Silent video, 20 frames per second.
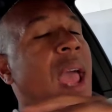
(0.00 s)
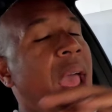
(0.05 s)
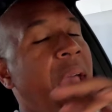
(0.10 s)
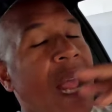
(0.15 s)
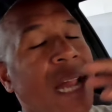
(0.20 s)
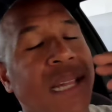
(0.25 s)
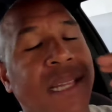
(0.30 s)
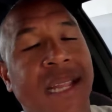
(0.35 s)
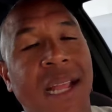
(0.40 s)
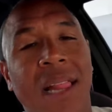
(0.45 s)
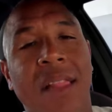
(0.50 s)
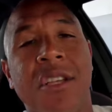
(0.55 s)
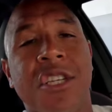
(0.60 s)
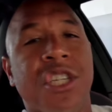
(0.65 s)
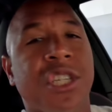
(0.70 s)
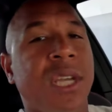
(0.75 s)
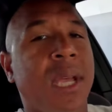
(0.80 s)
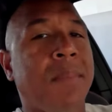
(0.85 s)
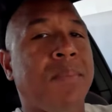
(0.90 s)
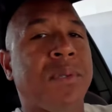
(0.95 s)
and
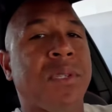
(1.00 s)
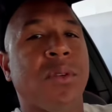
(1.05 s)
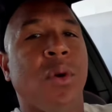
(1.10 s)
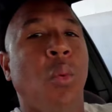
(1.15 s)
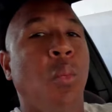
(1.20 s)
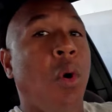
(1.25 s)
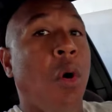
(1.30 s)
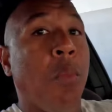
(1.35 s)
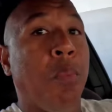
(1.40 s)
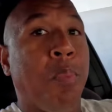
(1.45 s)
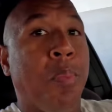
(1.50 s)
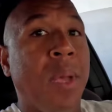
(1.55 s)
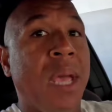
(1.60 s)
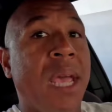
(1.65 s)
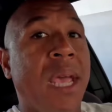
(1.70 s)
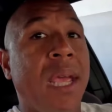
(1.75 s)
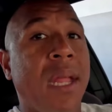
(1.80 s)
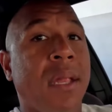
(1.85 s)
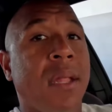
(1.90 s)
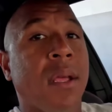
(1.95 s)
dealerships will
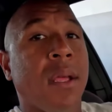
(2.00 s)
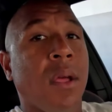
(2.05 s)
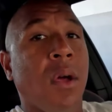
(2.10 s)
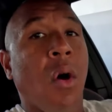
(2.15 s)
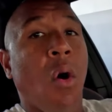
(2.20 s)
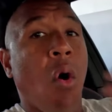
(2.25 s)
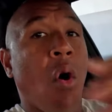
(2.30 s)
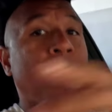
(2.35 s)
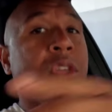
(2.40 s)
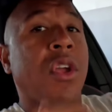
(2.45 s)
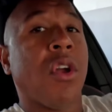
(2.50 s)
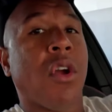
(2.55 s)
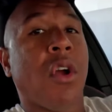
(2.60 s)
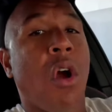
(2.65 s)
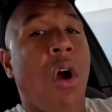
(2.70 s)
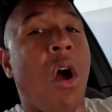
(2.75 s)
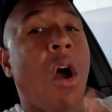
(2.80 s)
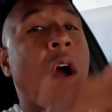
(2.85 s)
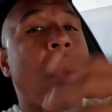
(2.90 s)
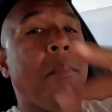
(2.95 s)
bid on your
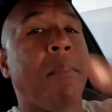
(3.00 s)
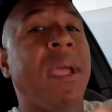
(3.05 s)
car,